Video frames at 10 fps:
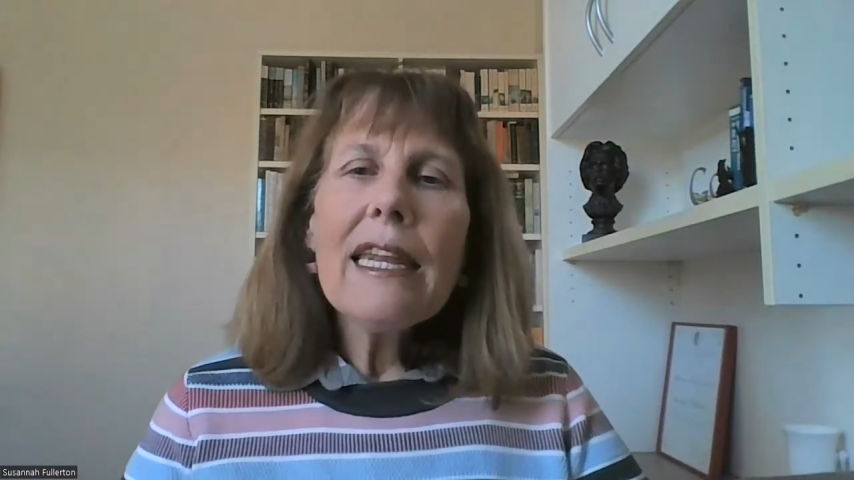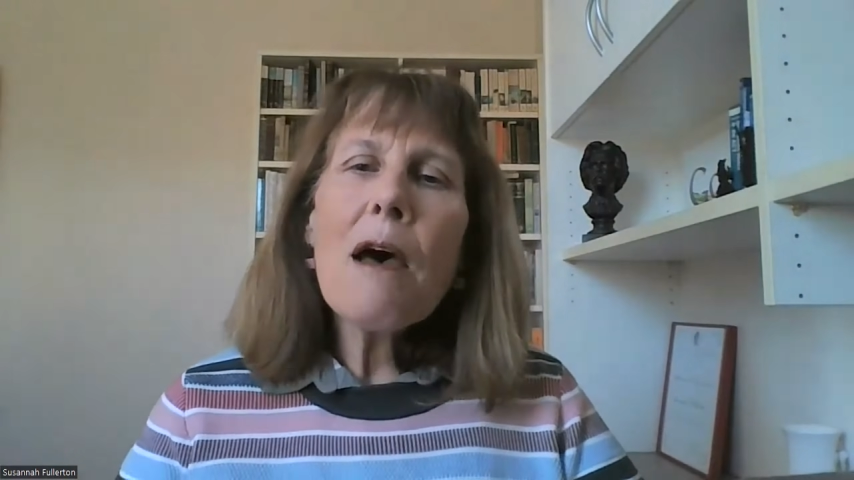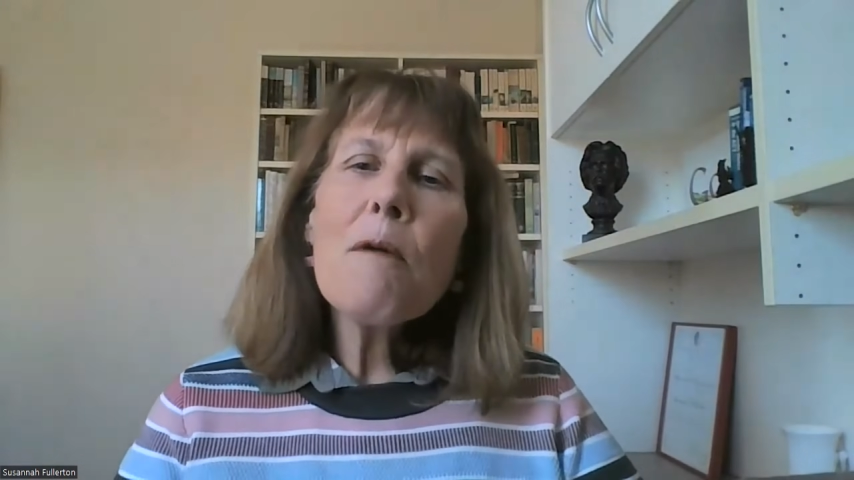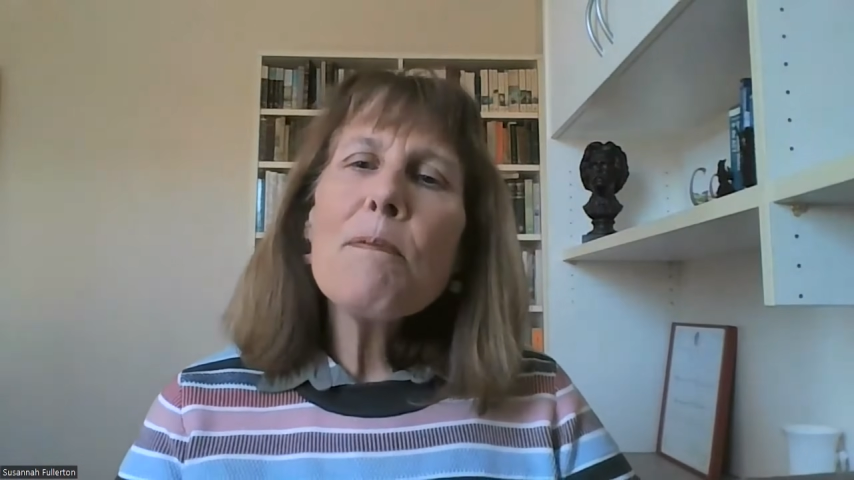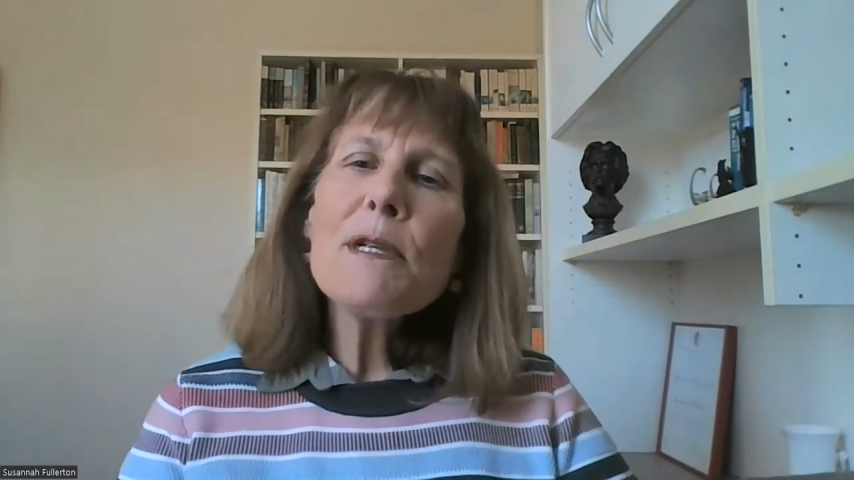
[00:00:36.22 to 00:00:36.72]

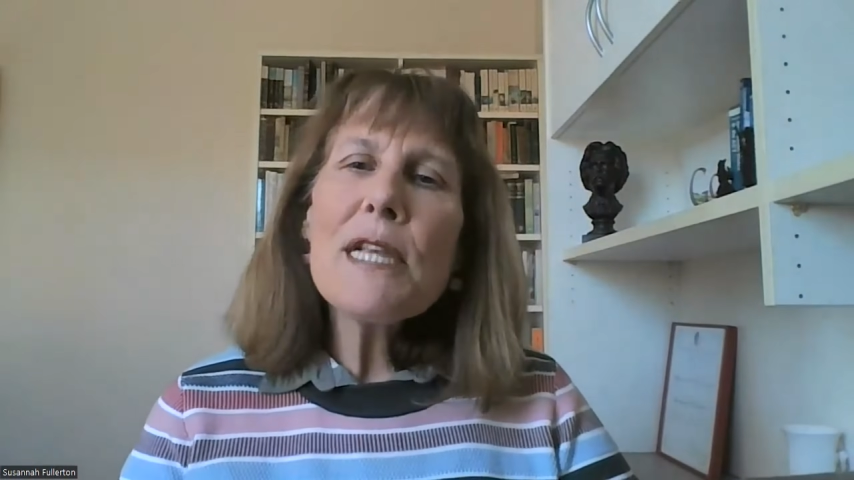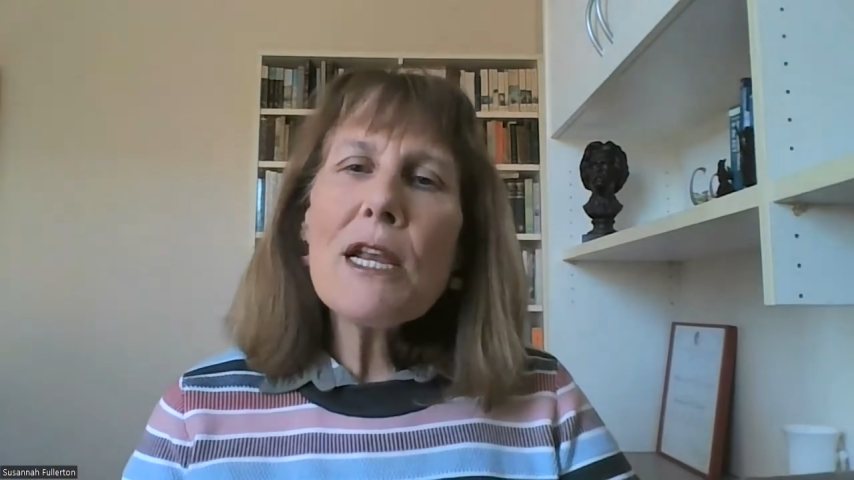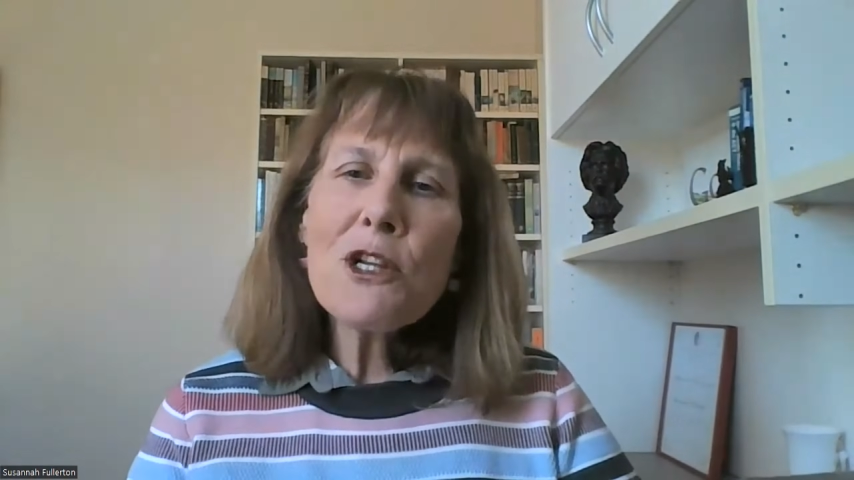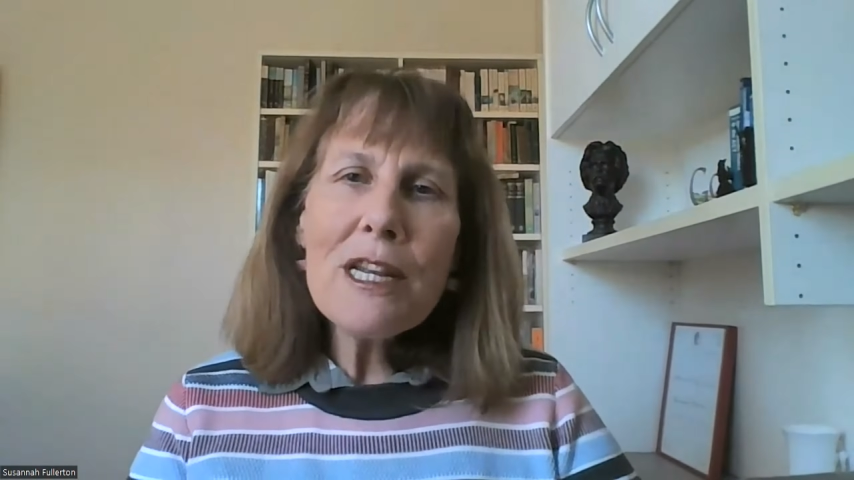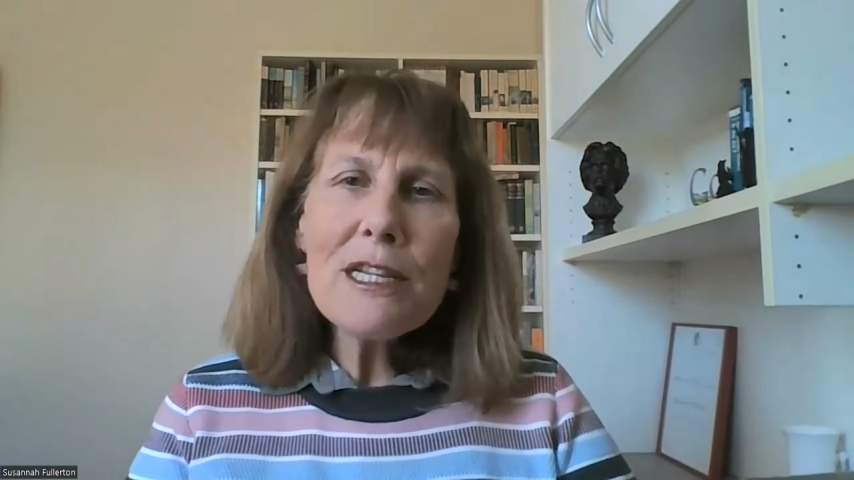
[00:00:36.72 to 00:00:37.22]
Now,
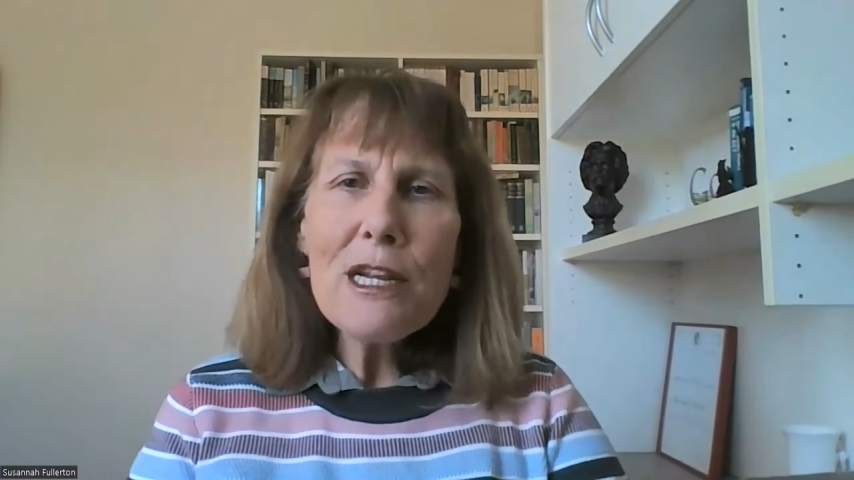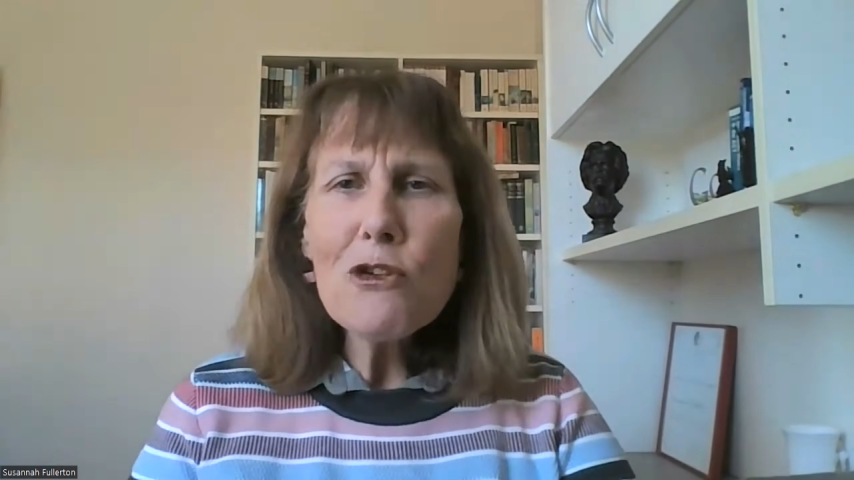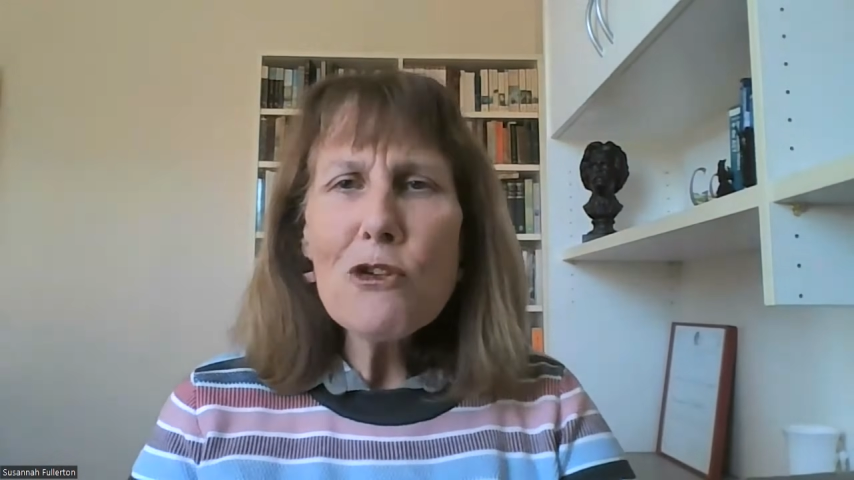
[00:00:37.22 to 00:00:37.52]
Posession is an